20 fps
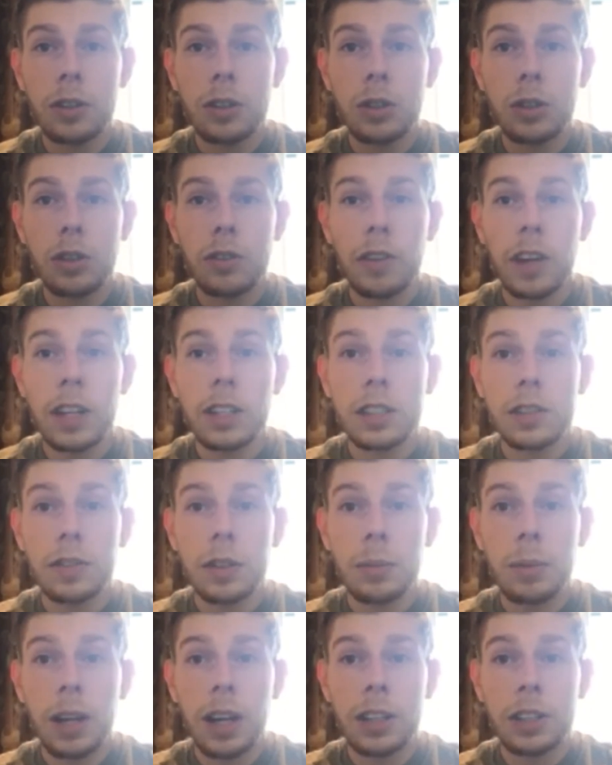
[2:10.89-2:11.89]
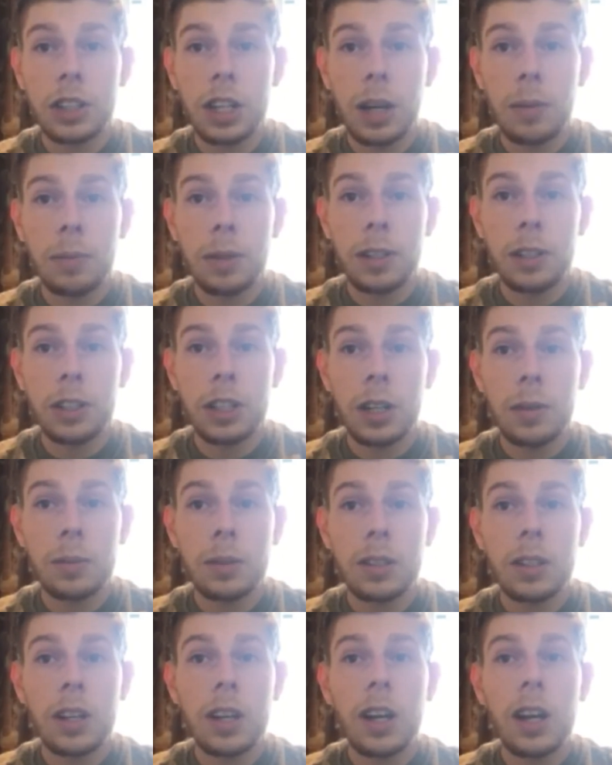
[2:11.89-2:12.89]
Tour events, a few Players' Championships.